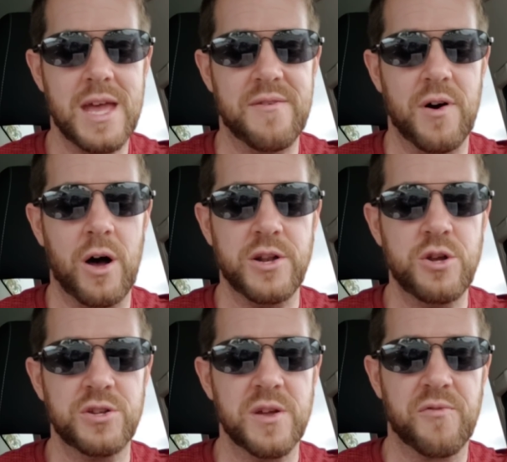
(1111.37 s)
It felt
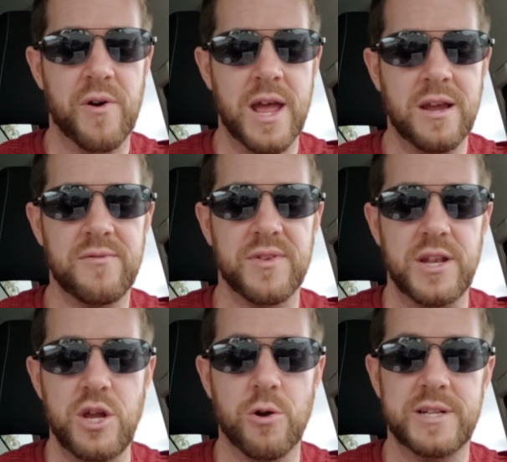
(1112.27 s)
unusually frank for the
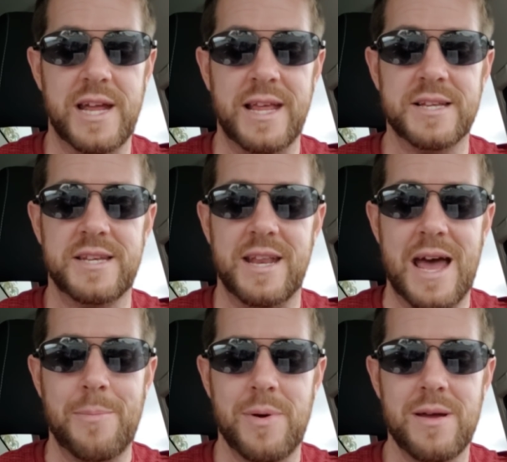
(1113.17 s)
New York dating
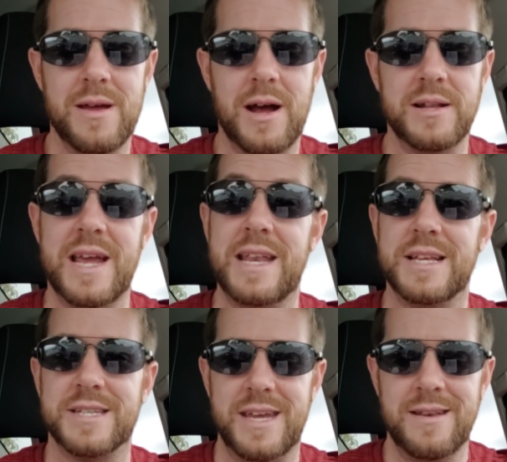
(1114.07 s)

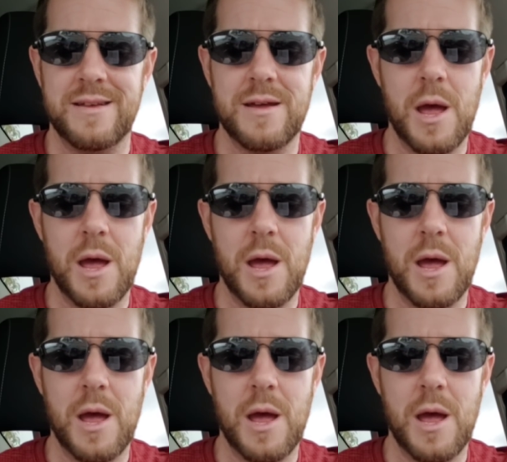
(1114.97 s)
scene,